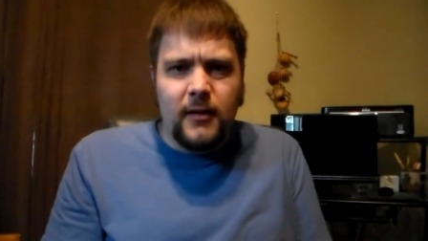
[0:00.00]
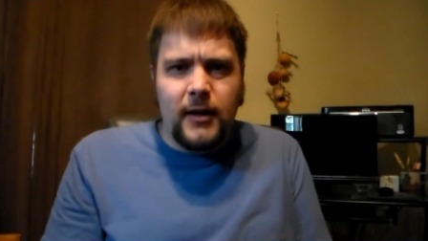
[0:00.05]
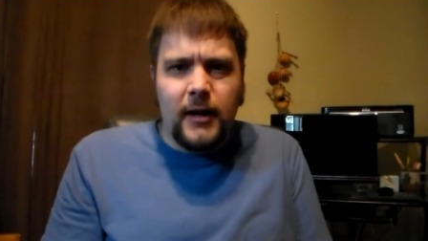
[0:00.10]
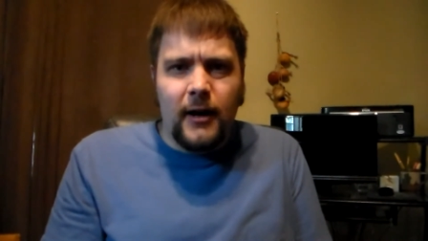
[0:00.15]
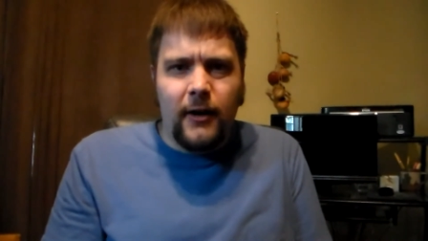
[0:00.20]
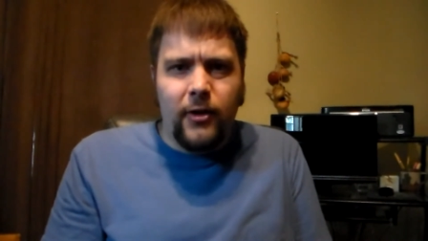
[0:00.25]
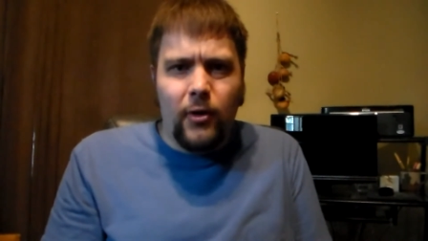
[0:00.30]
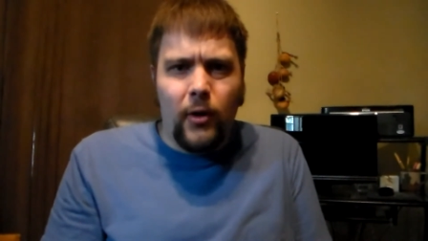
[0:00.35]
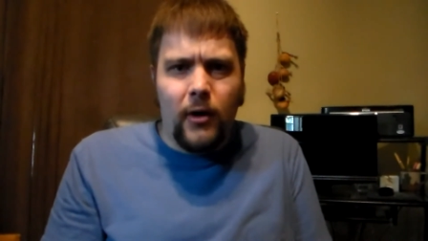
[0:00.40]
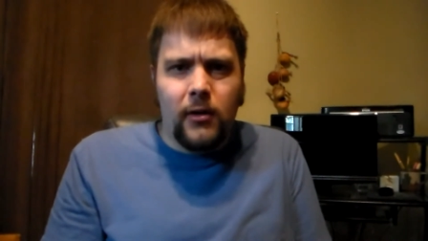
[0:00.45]

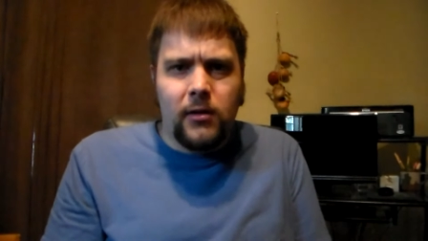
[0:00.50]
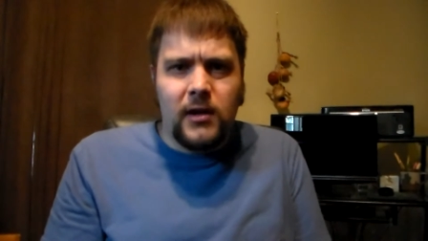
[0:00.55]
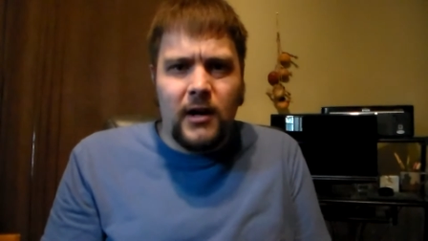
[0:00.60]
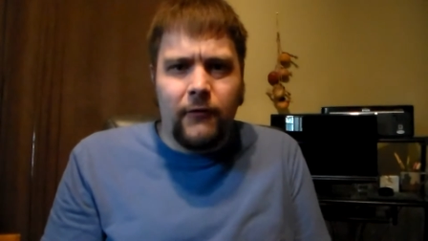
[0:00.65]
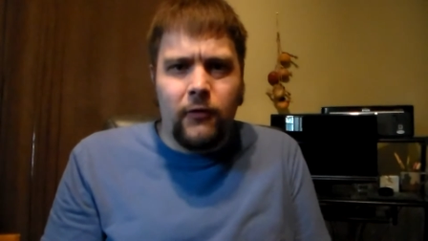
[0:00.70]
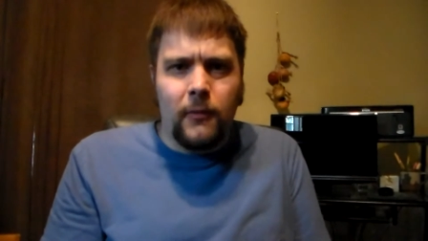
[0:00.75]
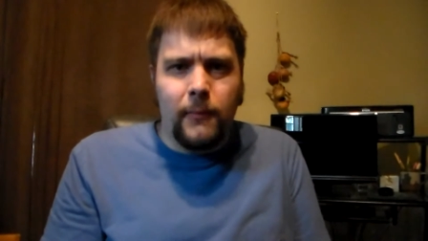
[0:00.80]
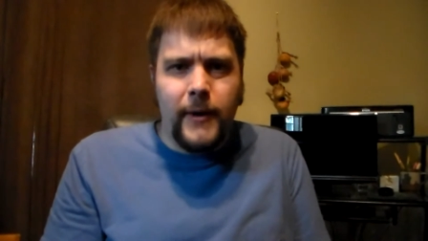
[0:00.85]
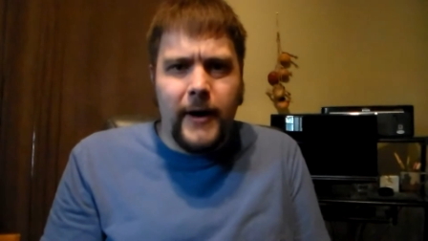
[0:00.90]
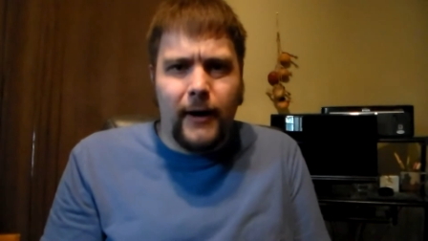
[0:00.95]
Yeah, there are
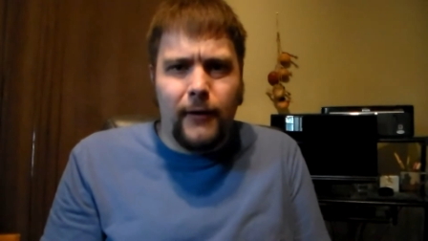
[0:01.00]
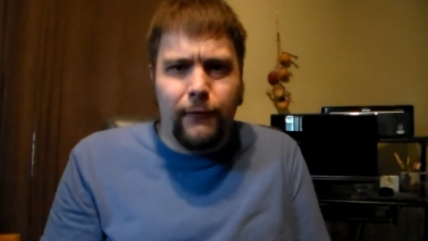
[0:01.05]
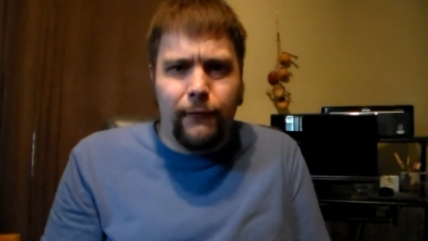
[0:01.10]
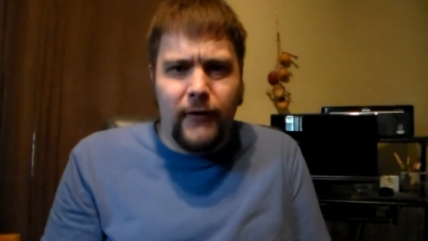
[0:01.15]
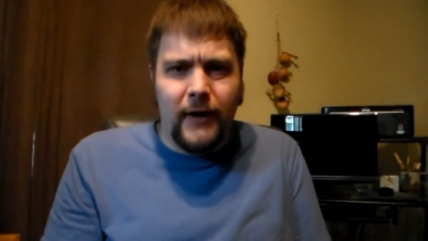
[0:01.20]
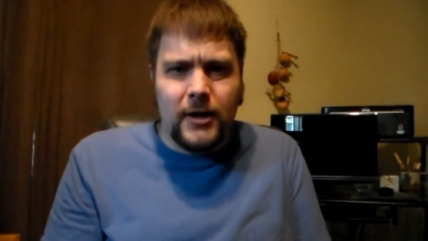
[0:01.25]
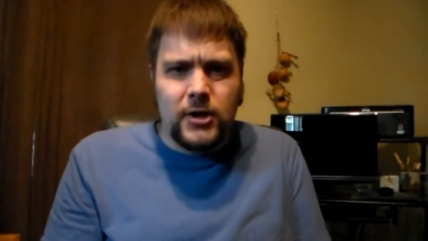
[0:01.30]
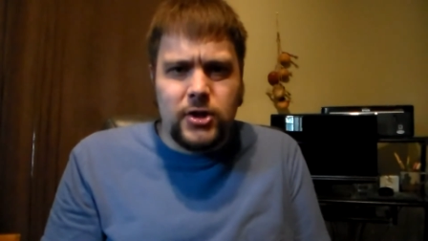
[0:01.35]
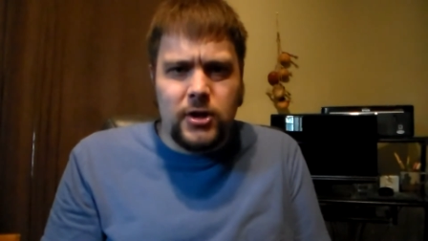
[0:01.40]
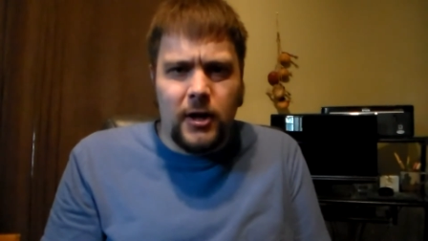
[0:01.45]
several bad
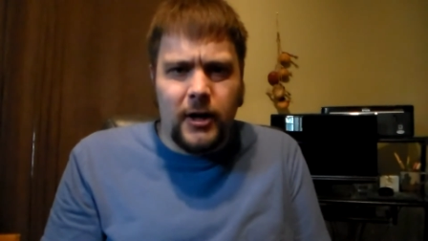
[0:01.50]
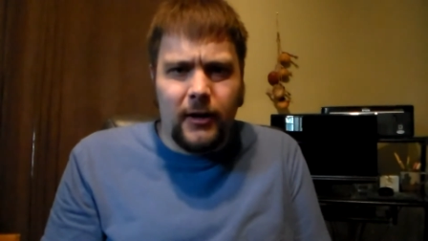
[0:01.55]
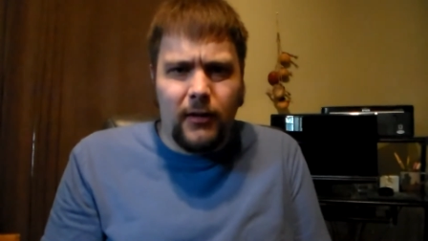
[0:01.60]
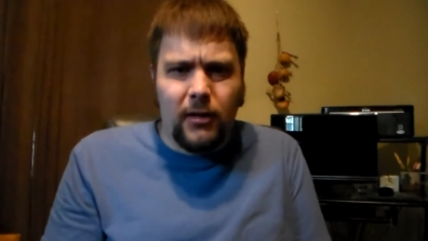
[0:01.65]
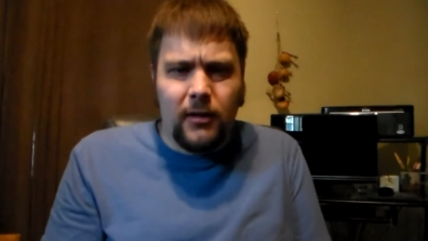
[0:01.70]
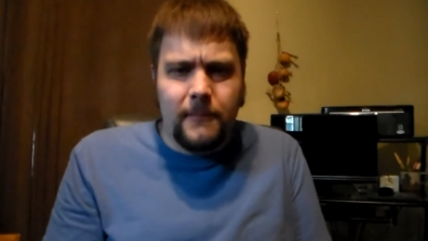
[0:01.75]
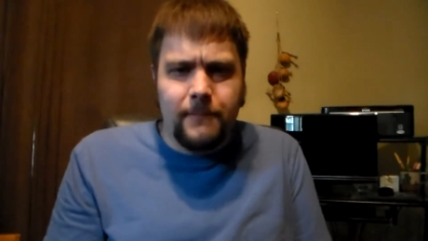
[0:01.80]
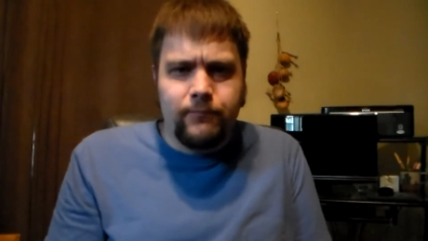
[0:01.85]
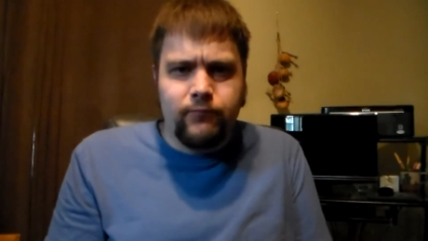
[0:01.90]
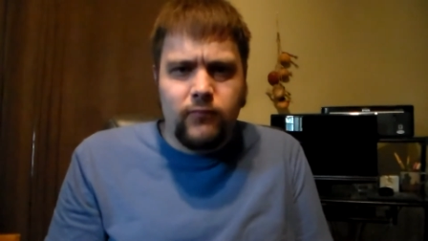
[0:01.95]
effect
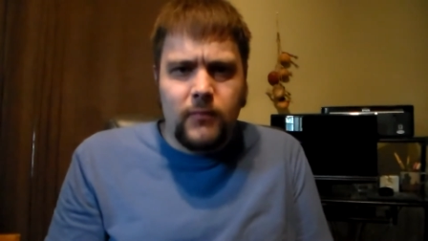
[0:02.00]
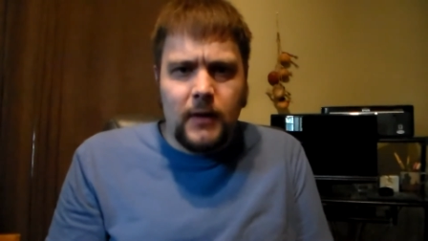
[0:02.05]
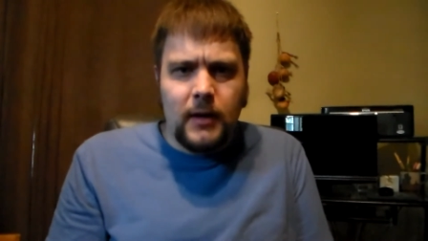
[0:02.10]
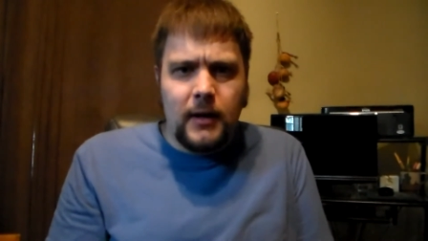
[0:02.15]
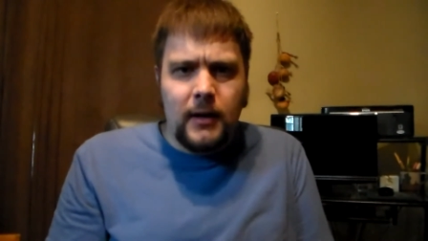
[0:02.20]
shots.